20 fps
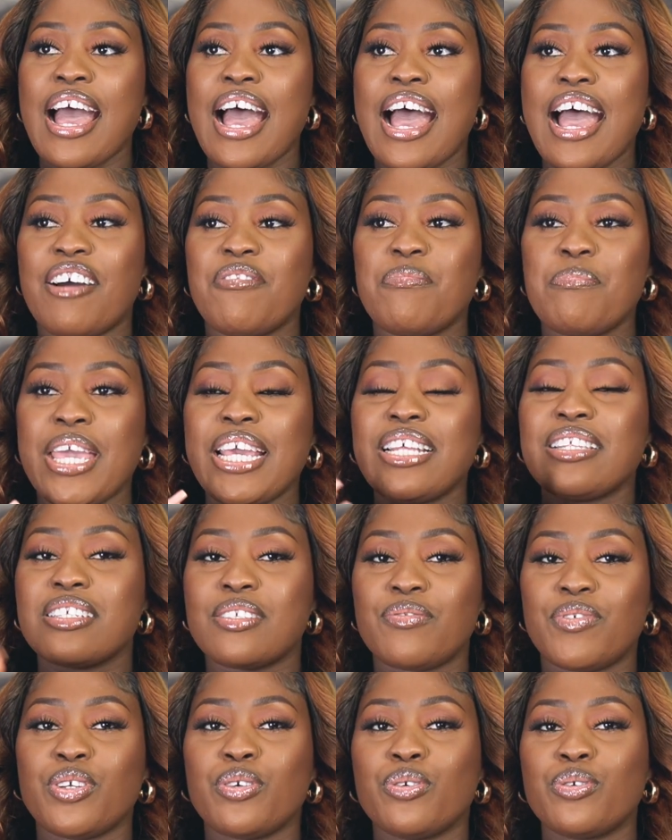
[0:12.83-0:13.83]
I have made
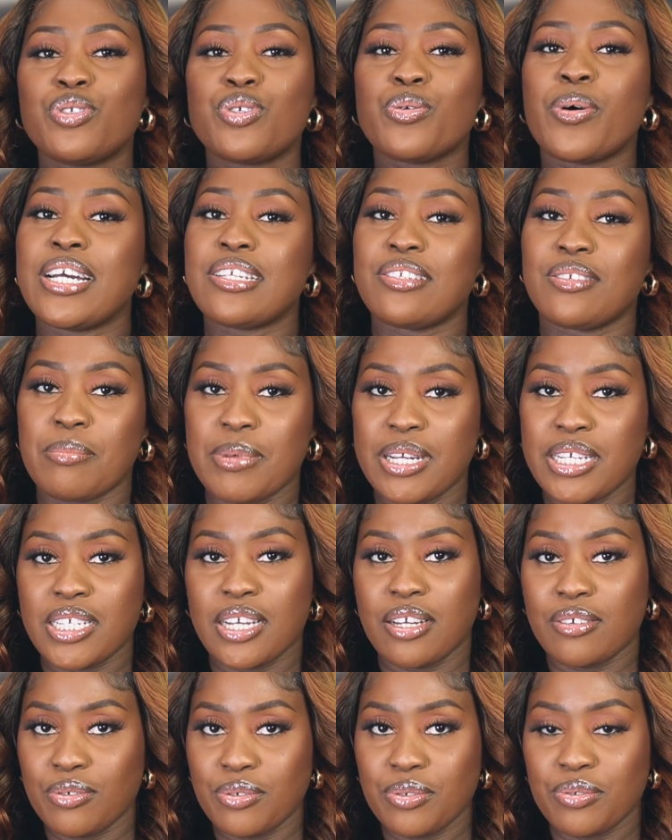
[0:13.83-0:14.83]
this video twice on my
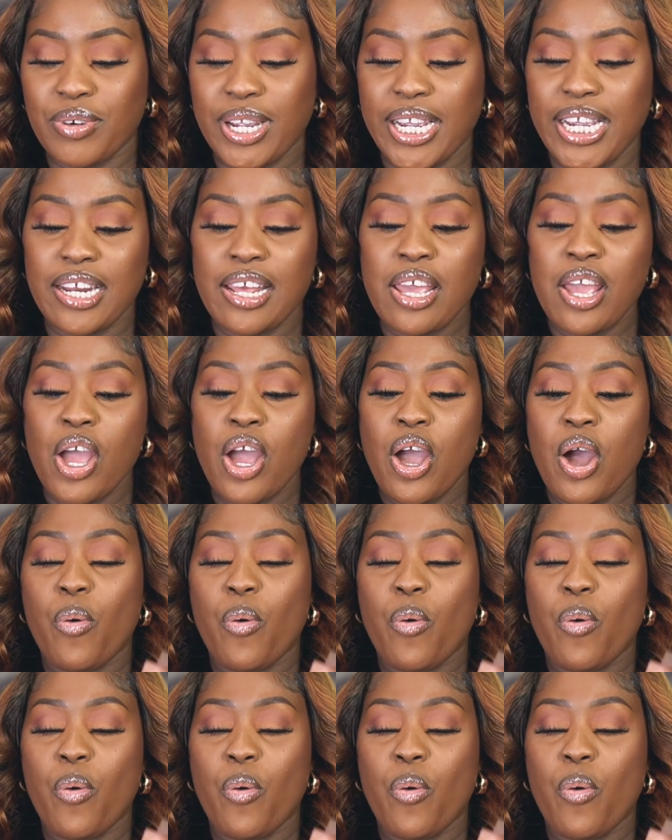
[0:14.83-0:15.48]
channel, right,